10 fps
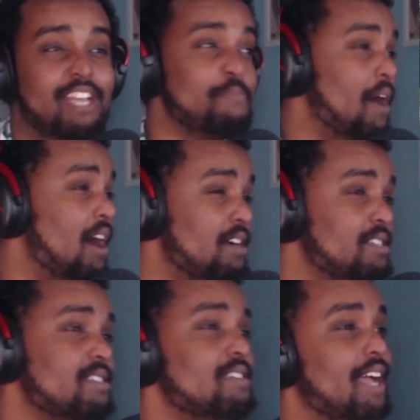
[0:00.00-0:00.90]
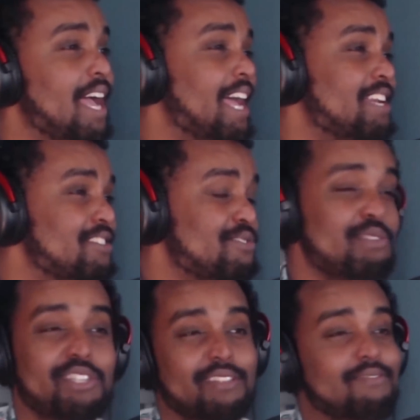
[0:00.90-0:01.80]
parks, and you
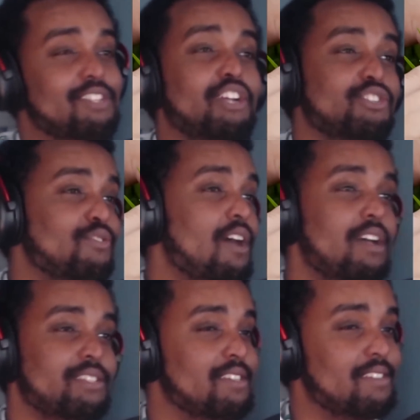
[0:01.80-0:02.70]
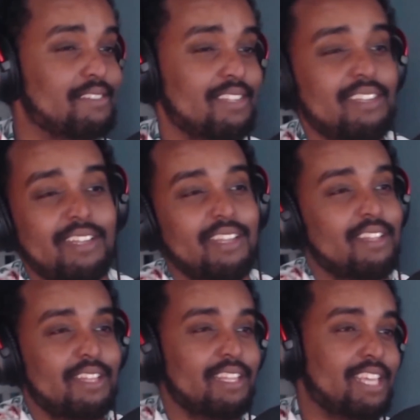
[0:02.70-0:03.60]
need to touch grass and
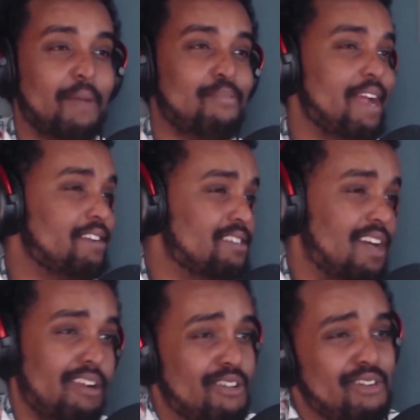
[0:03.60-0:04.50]
get pregnant. I don't know.